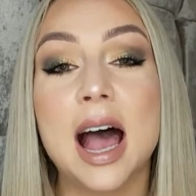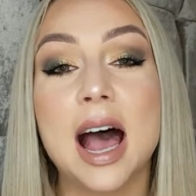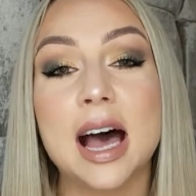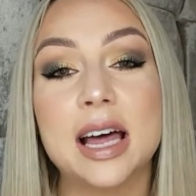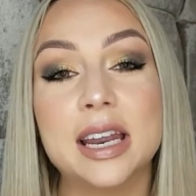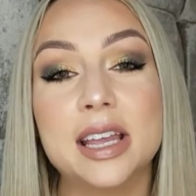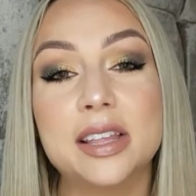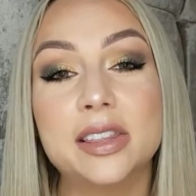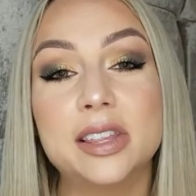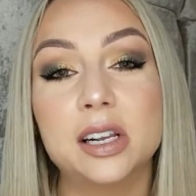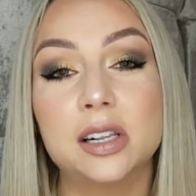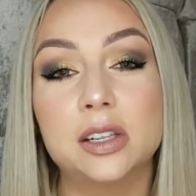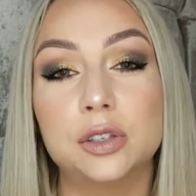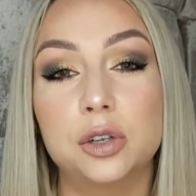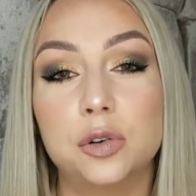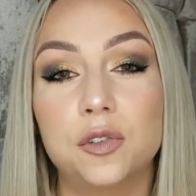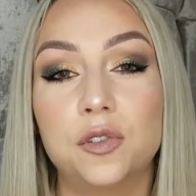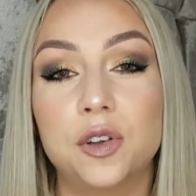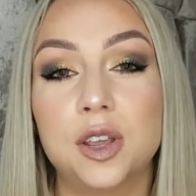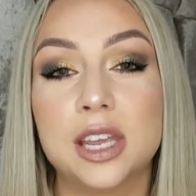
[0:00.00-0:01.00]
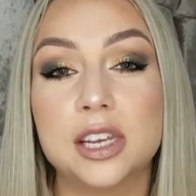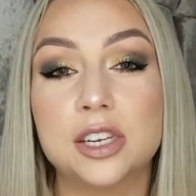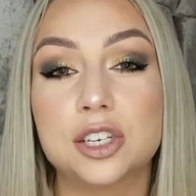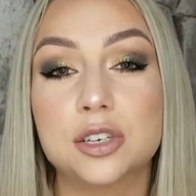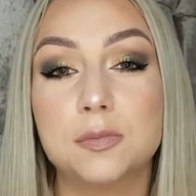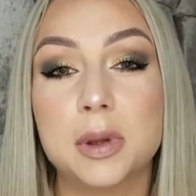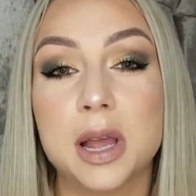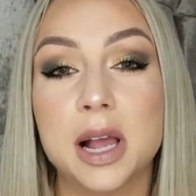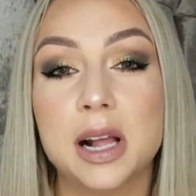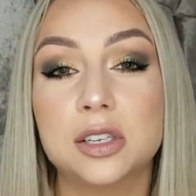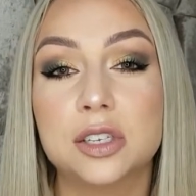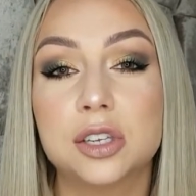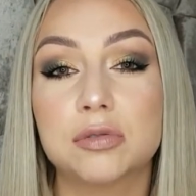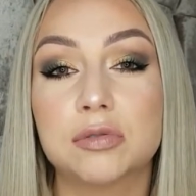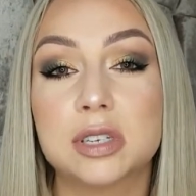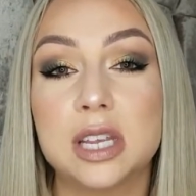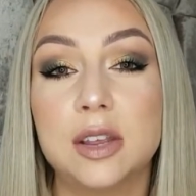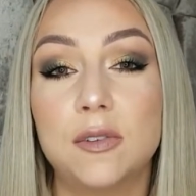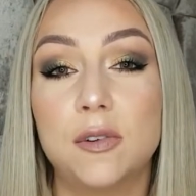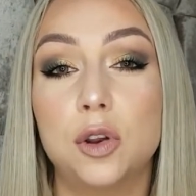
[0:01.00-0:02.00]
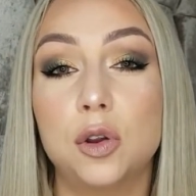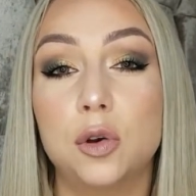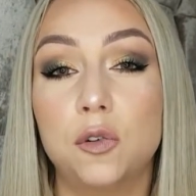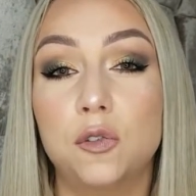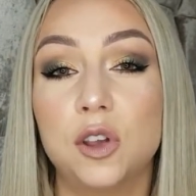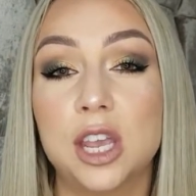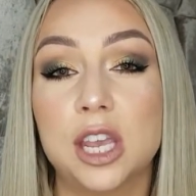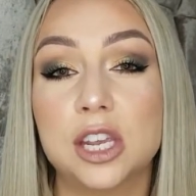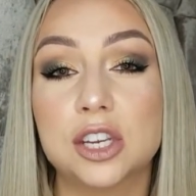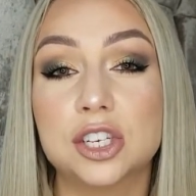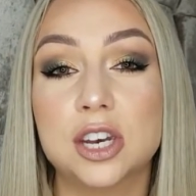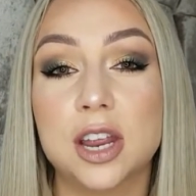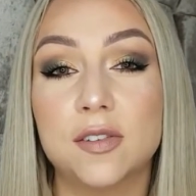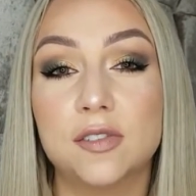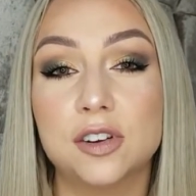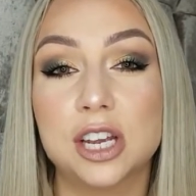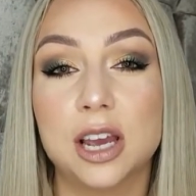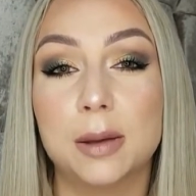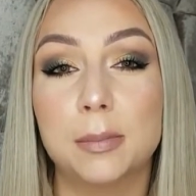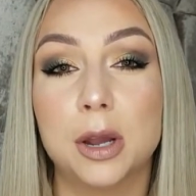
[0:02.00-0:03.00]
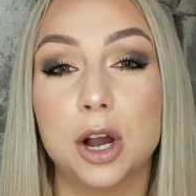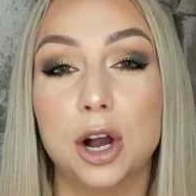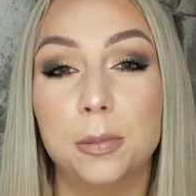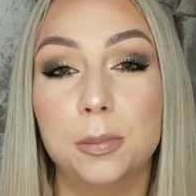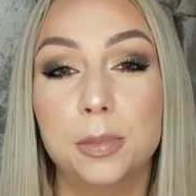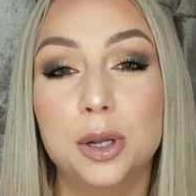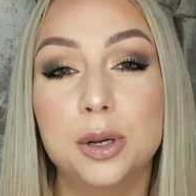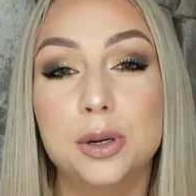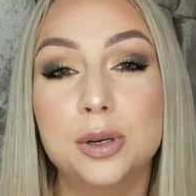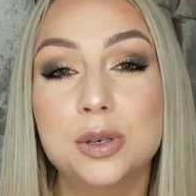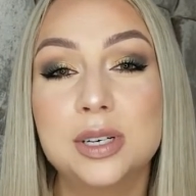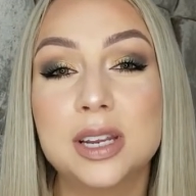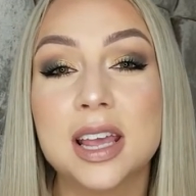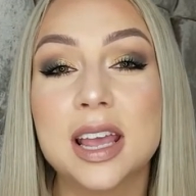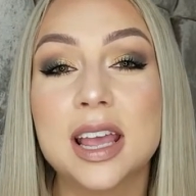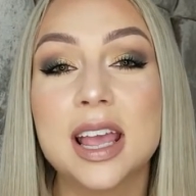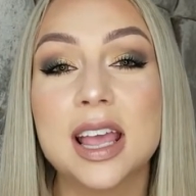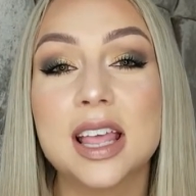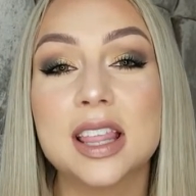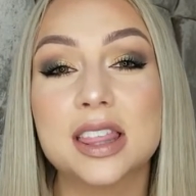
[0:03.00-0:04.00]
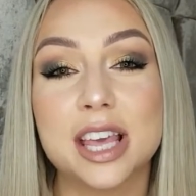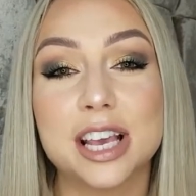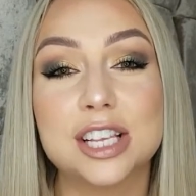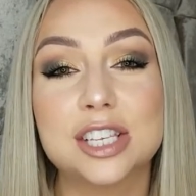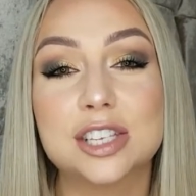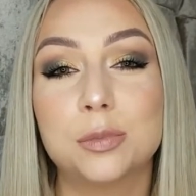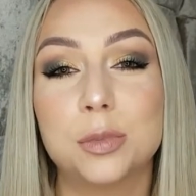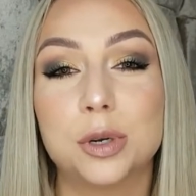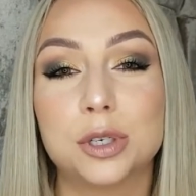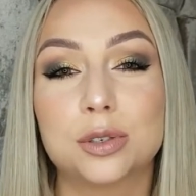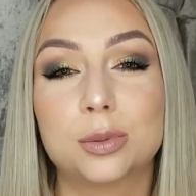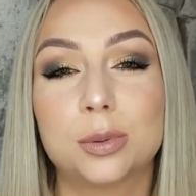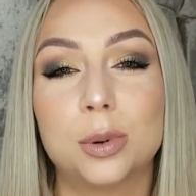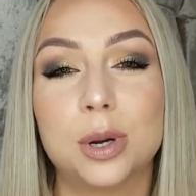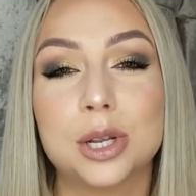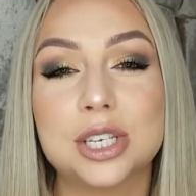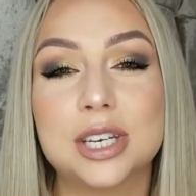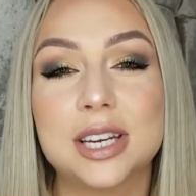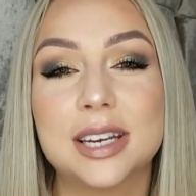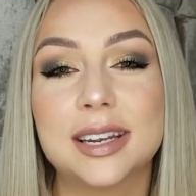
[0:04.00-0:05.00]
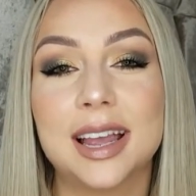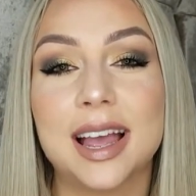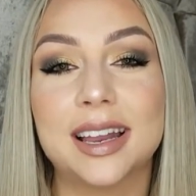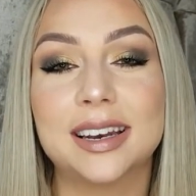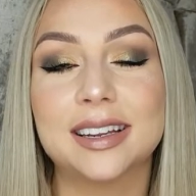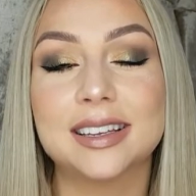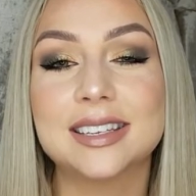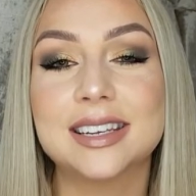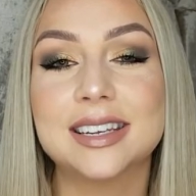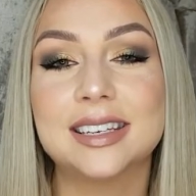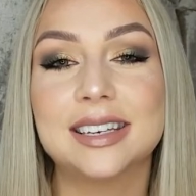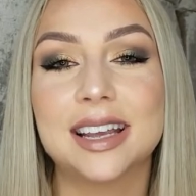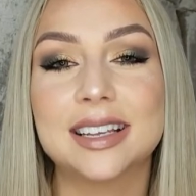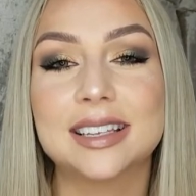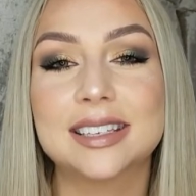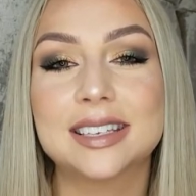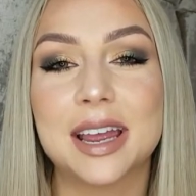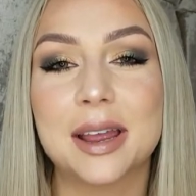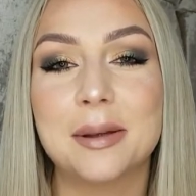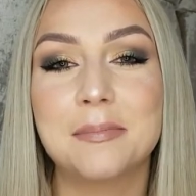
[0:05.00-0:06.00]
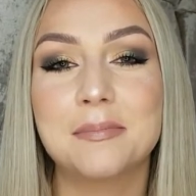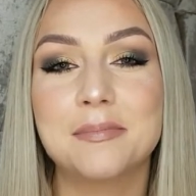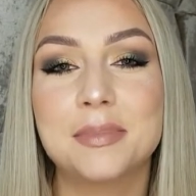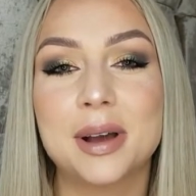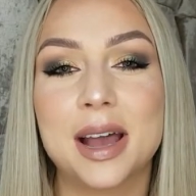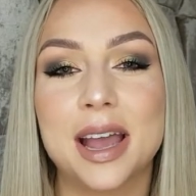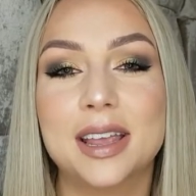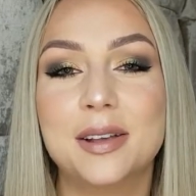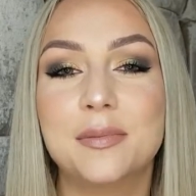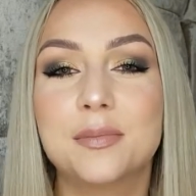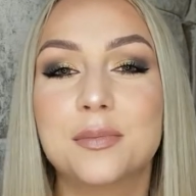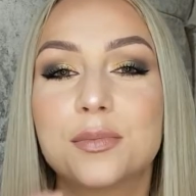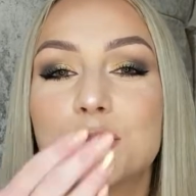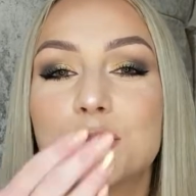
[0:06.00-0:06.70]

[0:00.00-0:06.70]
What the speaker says: and hit the little notification bell to receive a notification every time I upload. Thanks so much for watching, and I'll see you next time. Bye.